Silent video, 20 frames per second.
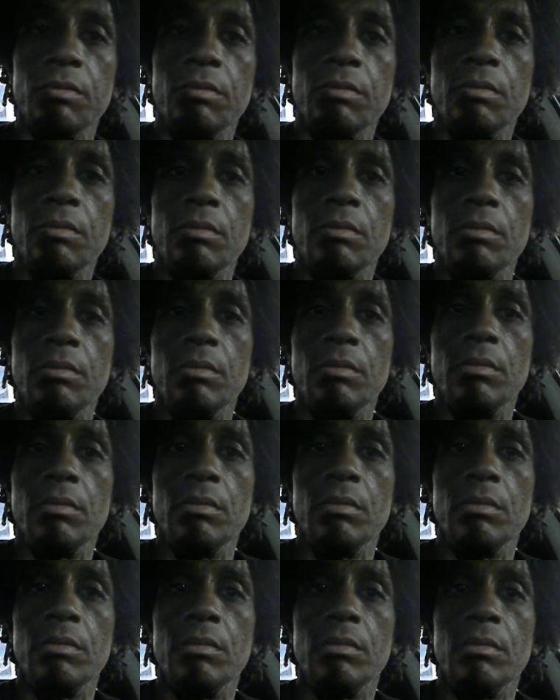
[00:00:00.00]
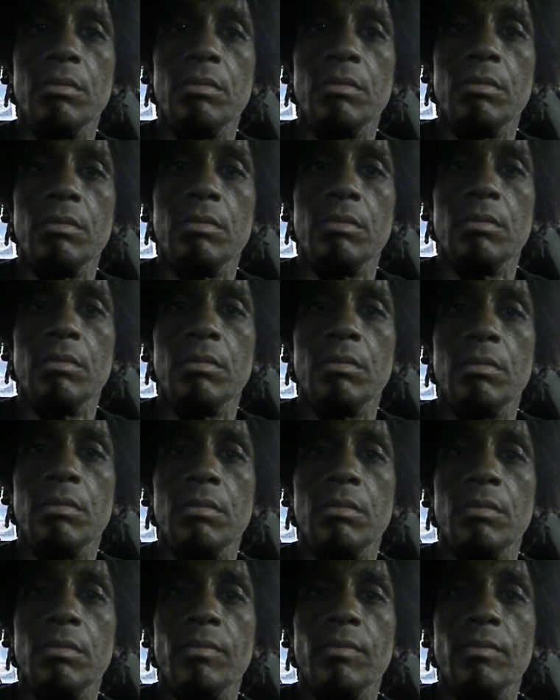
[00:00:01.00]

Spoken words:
[no speech]